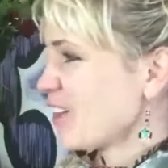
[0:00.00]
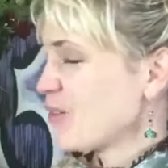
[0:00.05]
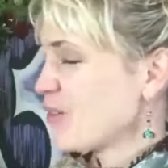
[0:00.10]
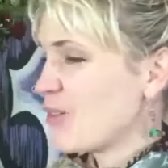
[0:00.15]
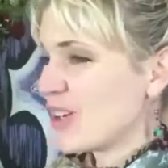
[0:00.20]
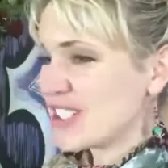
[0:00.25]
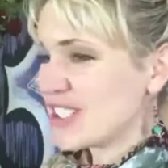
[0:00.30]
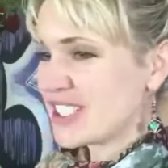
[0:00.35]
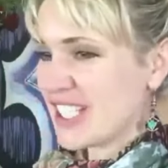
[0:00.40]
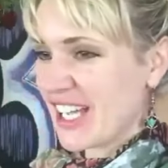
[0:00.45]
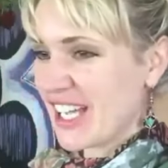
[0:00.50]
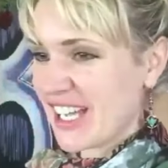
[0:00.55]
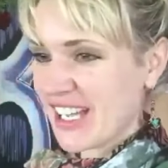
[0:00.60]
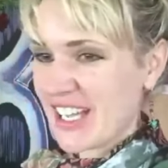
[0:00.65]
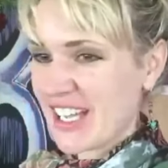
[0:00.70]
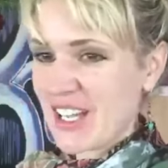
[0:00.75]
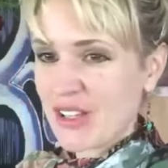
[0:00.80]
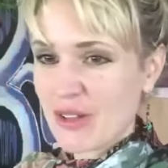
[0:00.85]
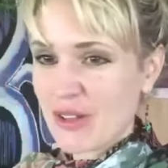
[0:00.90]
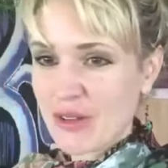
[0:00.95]
and you're
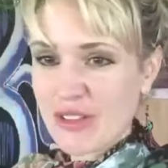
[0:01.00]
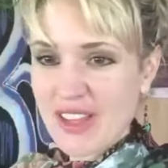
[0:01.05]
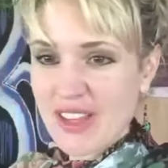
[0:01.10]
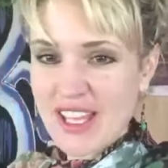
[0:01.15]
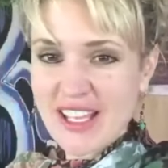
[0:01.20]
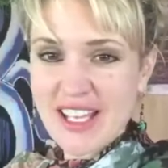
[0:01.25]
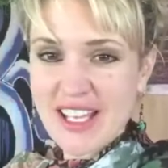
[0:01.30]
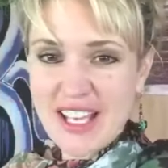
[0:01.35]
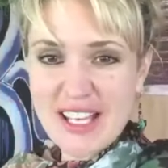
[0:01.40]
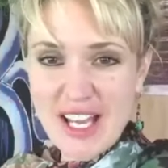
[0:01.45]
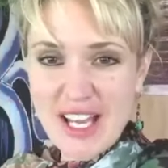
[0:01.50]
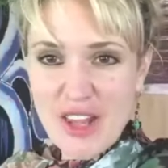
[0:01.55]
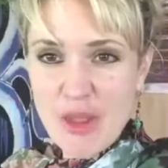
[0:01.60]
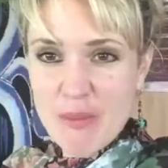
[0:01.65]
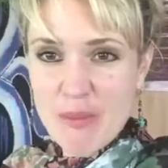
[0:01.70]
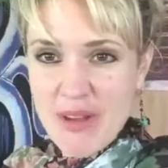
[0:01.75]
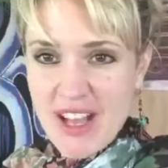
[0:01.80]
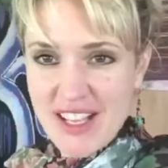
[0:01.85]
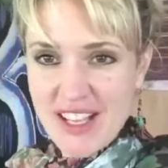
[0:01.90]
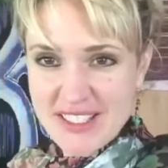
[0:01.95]
watching, you think,
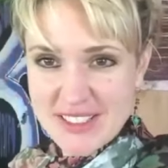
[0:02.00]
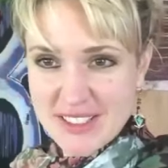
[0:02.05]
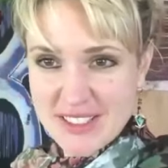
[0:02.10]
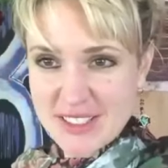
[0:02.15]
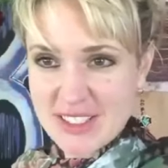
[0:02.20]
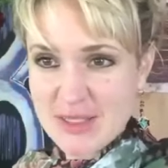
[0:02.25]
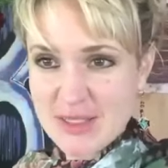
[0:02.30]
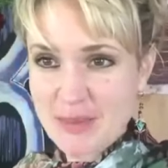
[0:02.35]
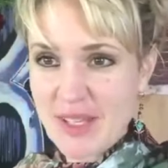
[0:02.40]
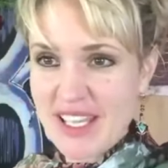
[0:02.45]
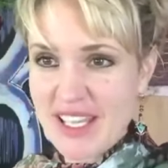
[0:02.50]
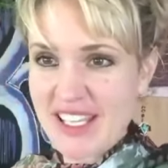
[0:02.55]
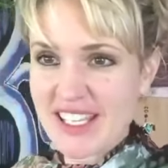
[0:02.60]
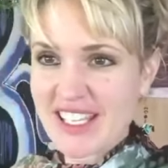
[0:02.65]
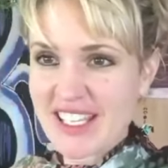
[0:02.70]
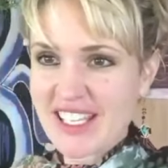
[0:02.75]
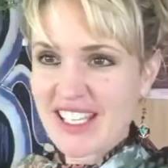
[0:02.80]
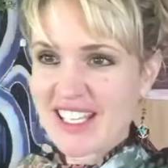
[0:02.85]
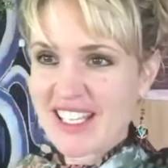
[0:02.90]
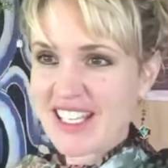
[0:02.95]
another person
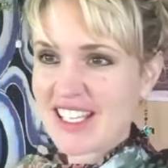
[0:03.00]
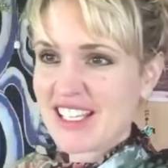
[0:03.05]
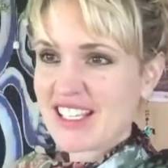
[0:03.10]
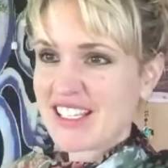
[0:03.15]
speak.